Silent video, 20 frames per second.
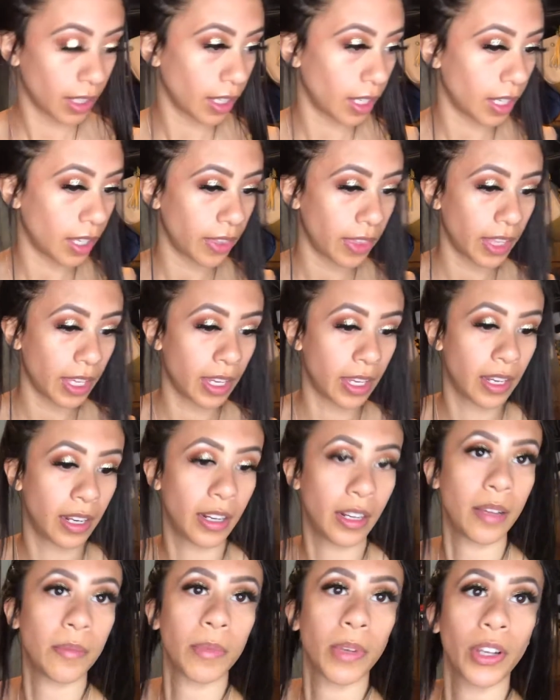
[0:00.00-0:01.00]
And then
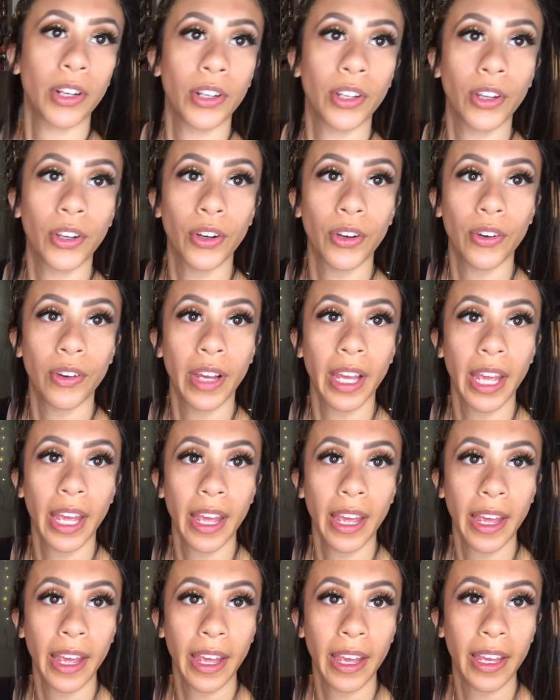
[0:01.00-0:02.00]
I'm going to go
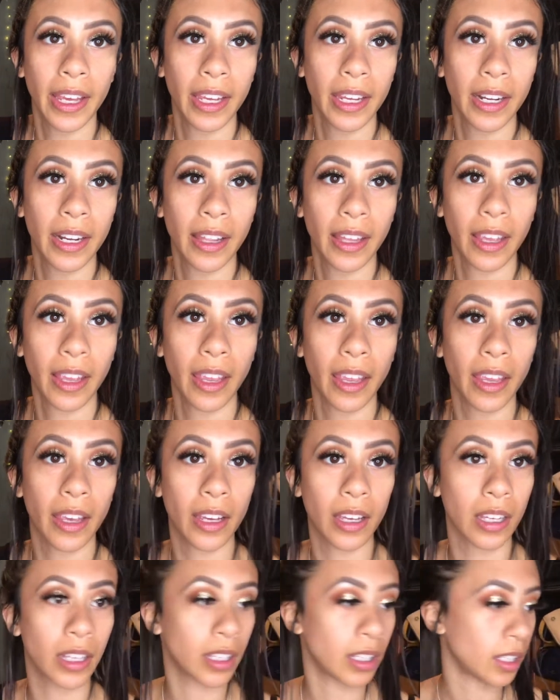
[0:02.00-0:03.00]
ahead
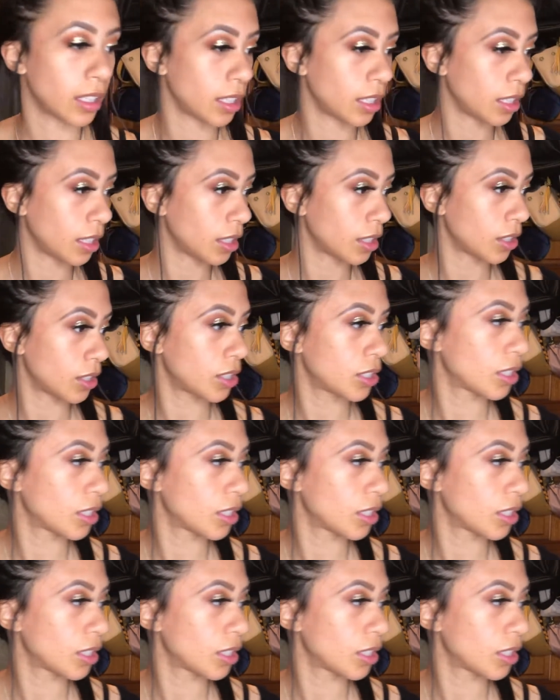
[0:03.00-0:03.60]
and